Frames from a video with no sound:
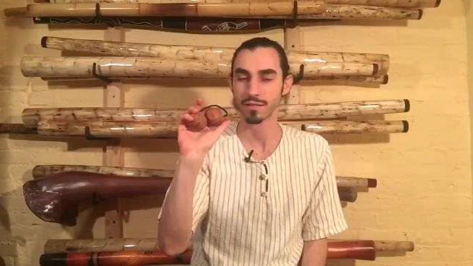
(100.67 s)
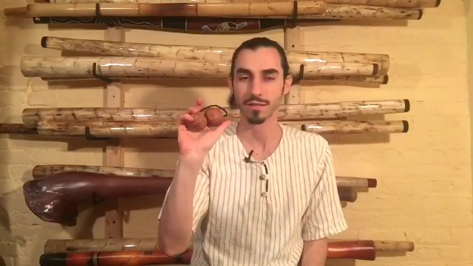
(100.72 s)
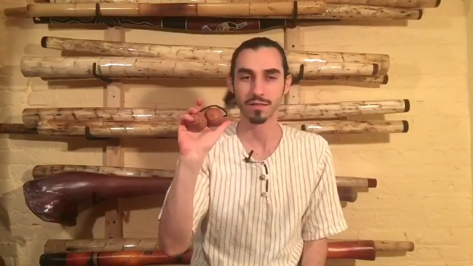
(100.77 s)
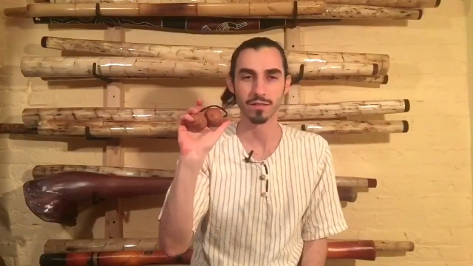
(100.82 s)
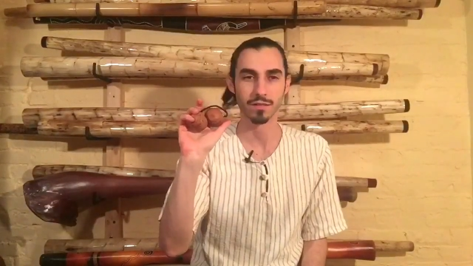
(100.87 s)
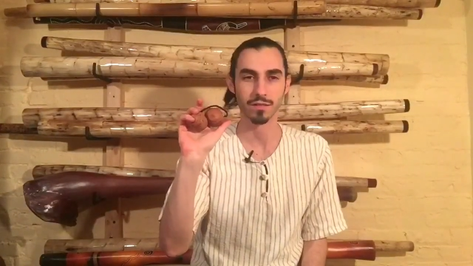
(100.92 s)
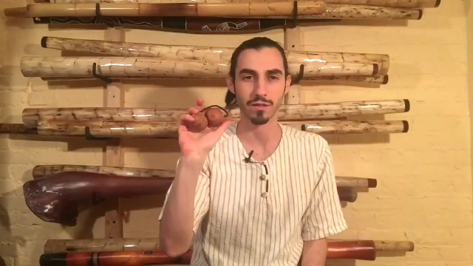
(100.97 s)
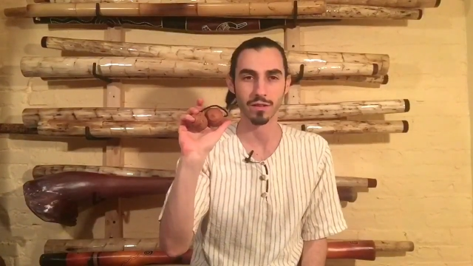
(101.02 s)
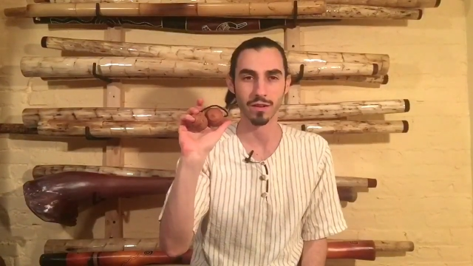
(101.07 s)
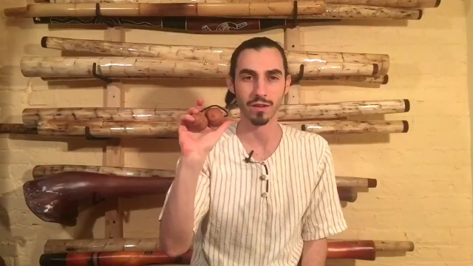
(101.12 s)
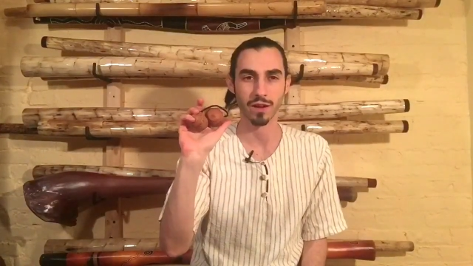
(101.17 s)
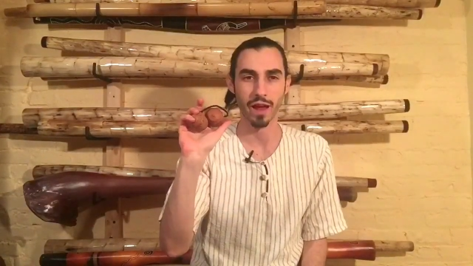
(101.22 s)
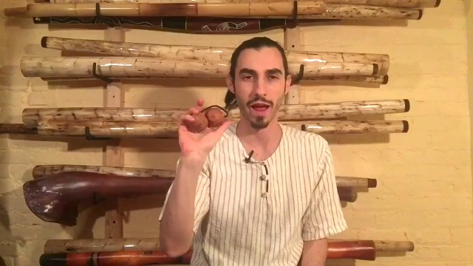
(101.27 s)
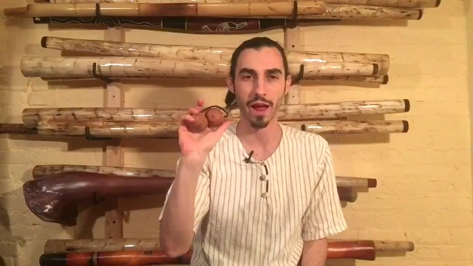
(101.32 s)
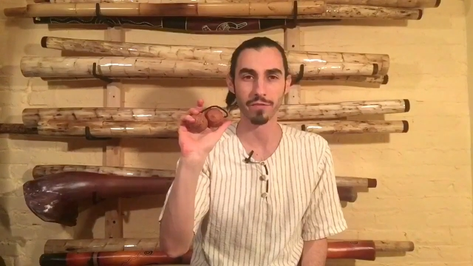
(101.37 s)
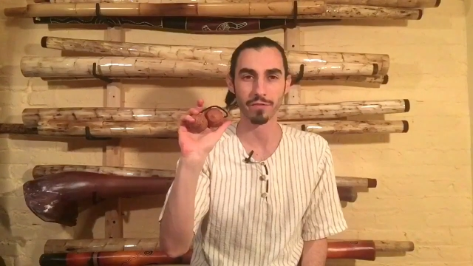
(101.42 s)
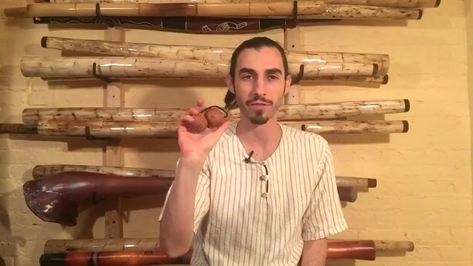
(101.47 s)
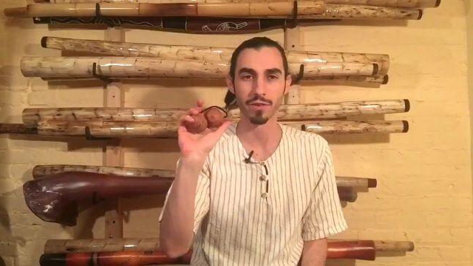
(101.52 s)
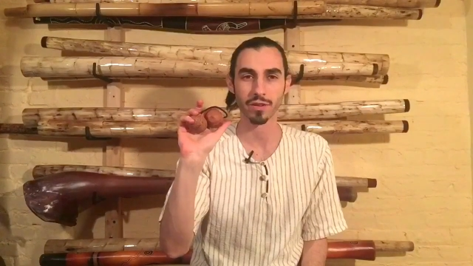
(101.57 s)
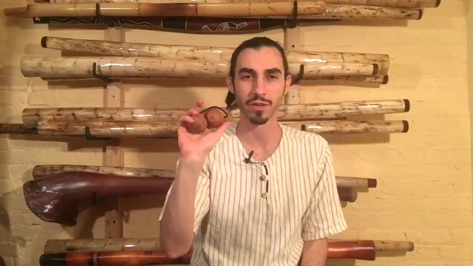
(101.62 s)
These are
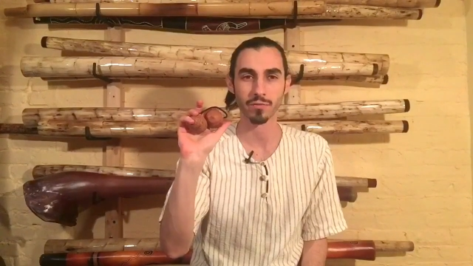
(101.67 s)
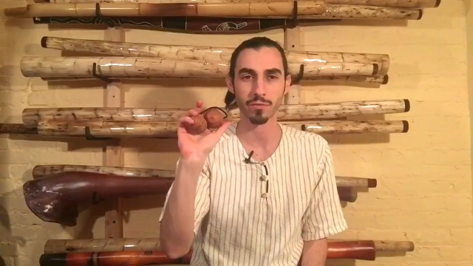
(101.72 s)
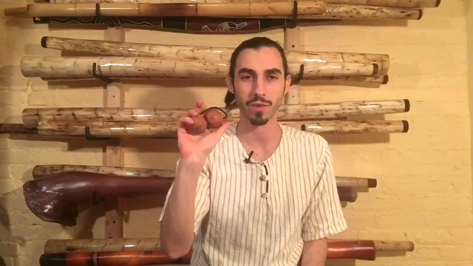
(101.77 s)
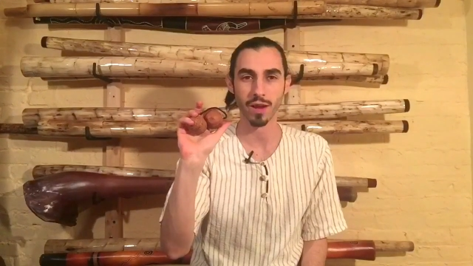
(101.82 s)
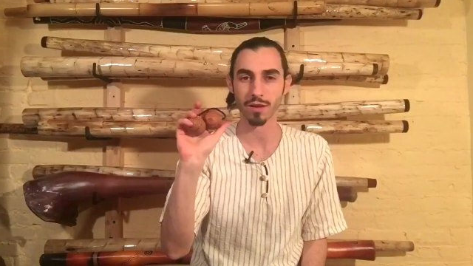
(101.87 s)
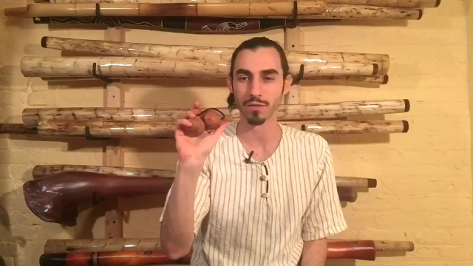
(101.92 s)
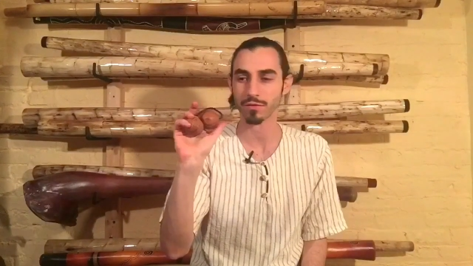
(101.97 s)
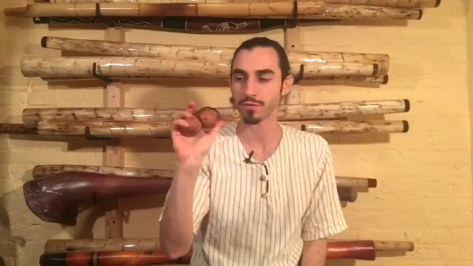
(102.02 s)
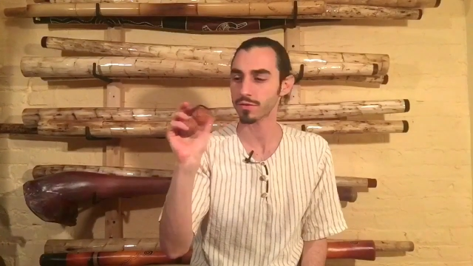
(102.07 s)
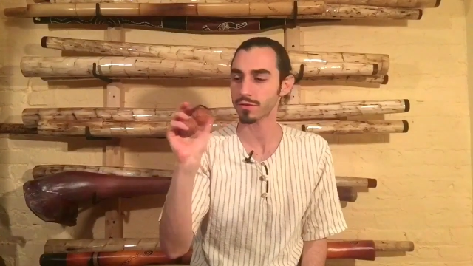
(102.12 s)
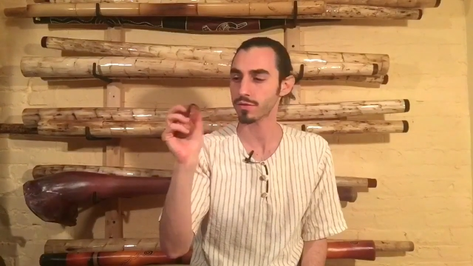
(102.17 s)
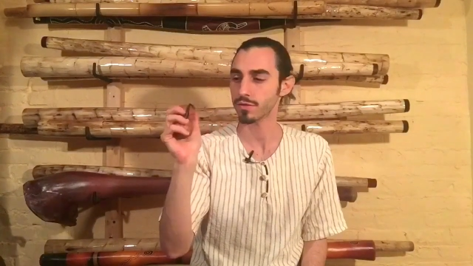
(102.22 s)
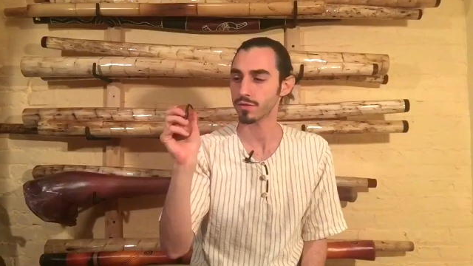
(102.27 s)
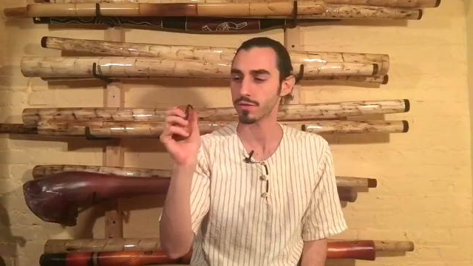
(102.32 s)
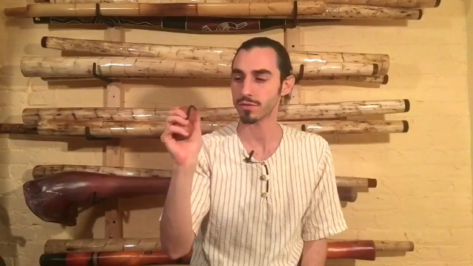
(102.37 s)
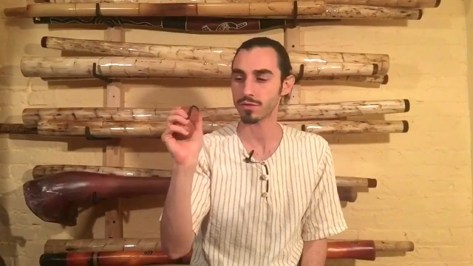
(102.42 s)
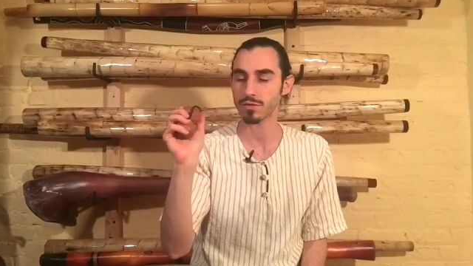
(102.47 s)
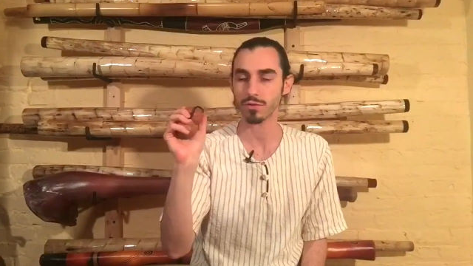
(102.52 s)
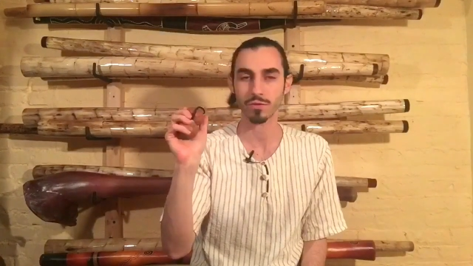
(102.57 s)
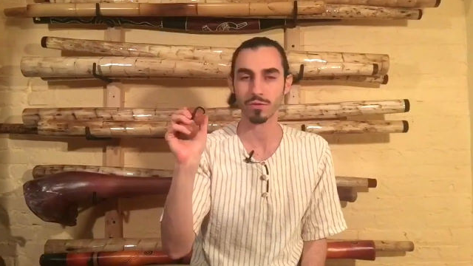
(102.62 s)
African rattles,
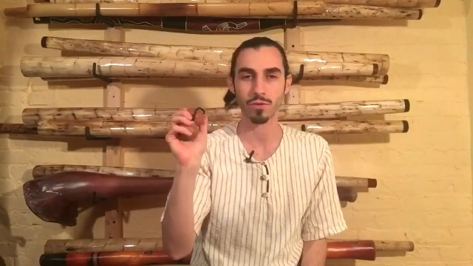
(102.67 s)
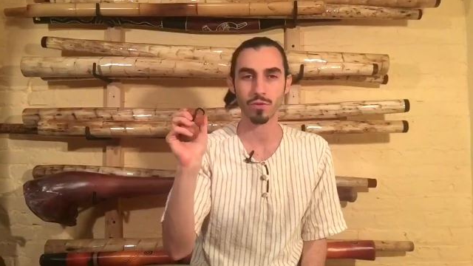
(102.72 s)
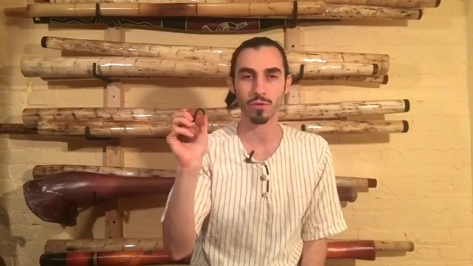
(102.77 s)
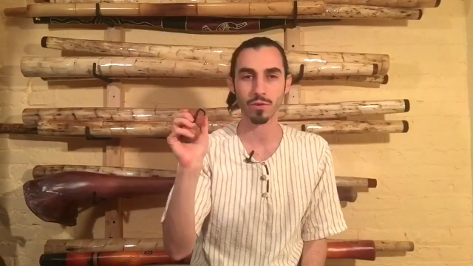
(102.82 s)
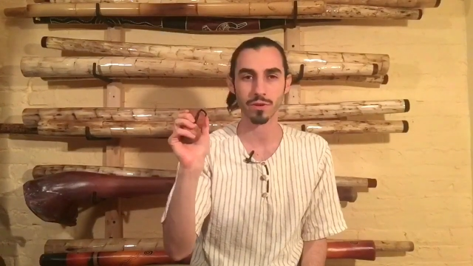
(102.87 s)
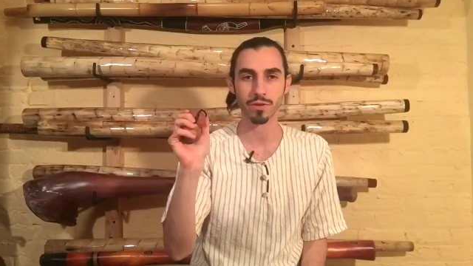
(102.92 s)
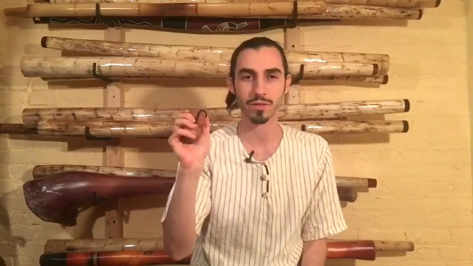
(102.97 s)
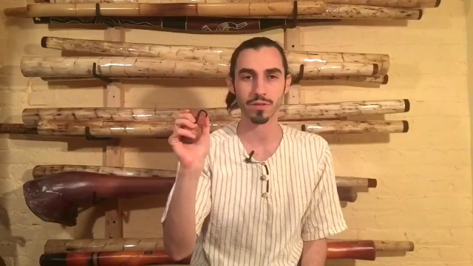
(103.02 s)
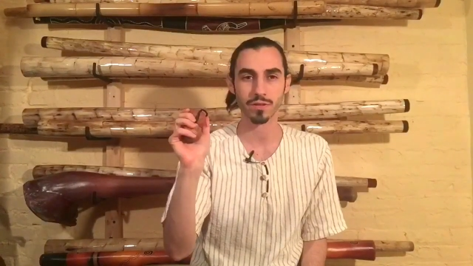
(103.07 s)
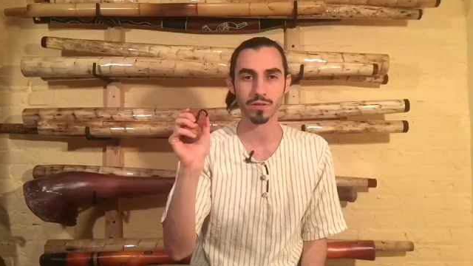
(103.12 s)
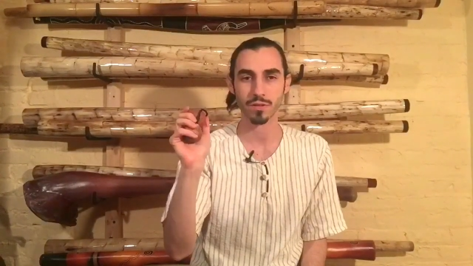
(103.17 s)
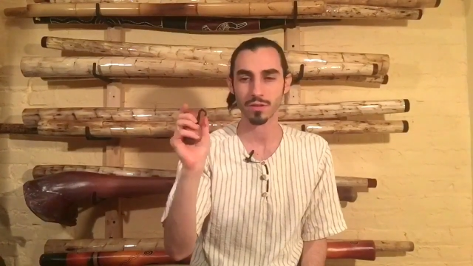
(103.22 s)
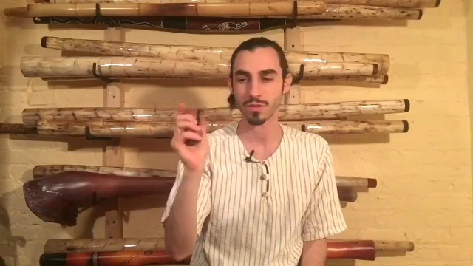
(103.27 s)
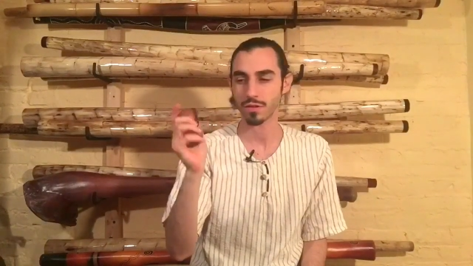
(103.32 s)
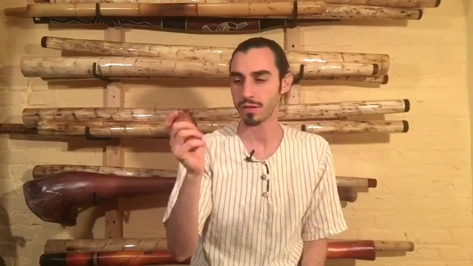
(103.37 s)
2 gourds.